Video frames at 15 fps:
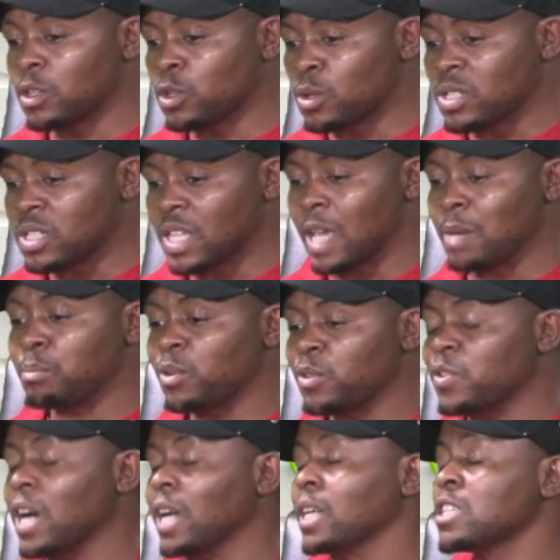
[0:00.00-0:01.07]
type of
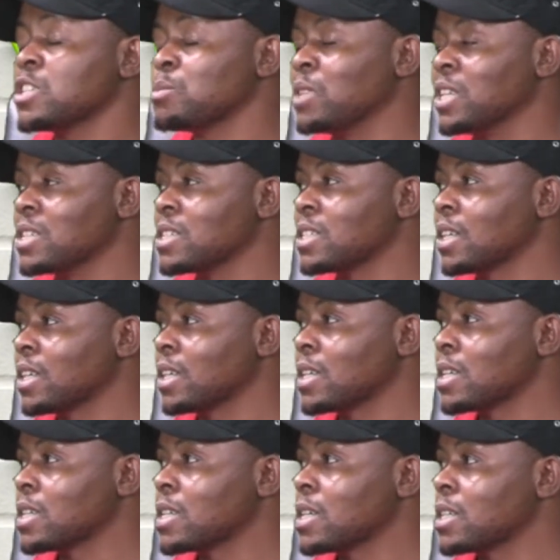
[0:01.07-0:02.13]
arrangements,
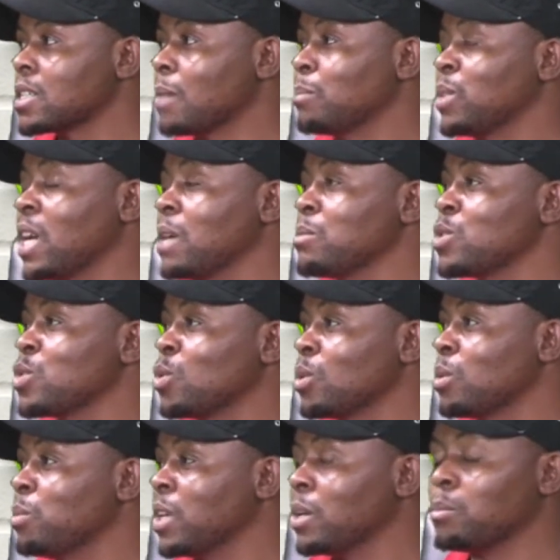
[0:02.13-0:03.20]
sometimes you will
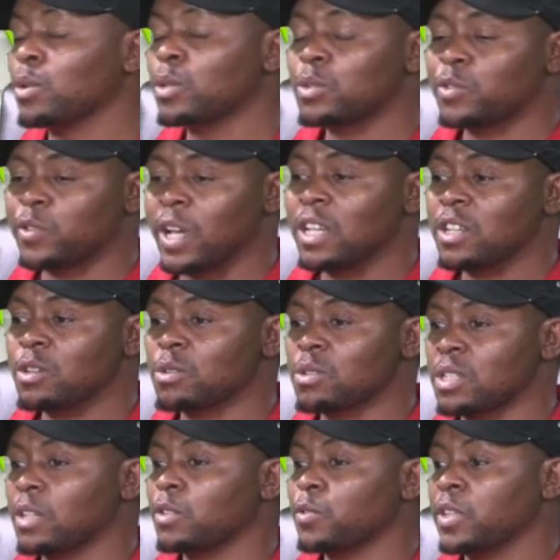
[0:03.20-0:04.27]
be able to find
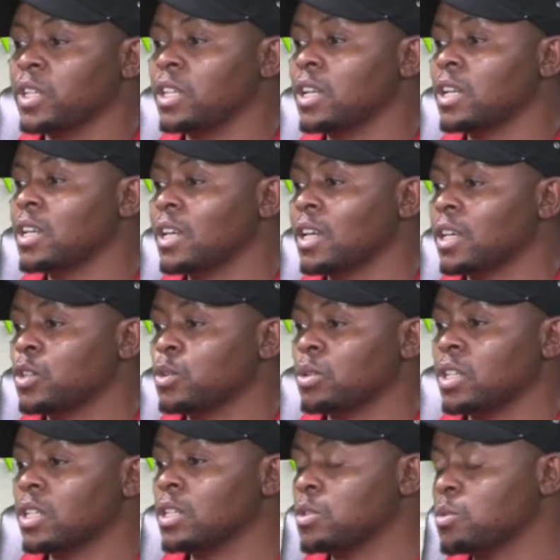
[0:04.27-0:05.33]
yourself in, you
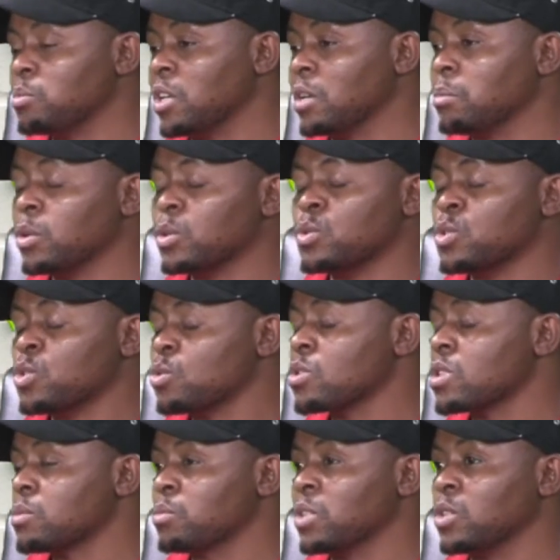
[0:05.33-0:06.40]
need to be able to
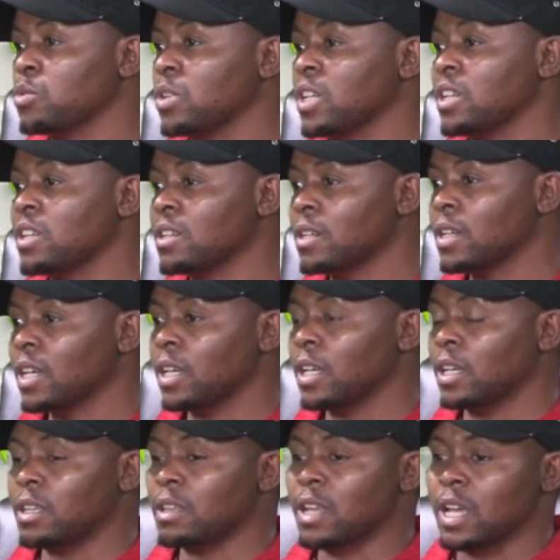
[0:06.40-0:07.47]
choose between
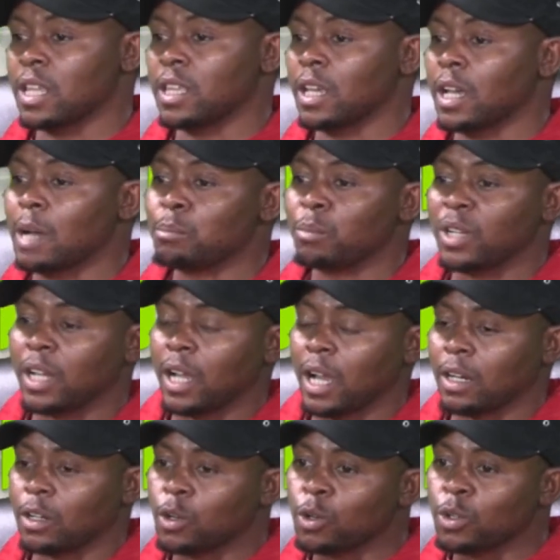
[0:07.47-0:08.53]
either the
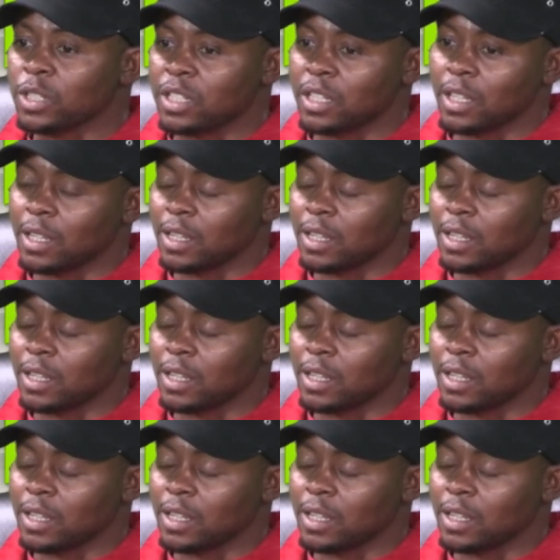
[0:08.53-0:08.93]
umbilical cord, the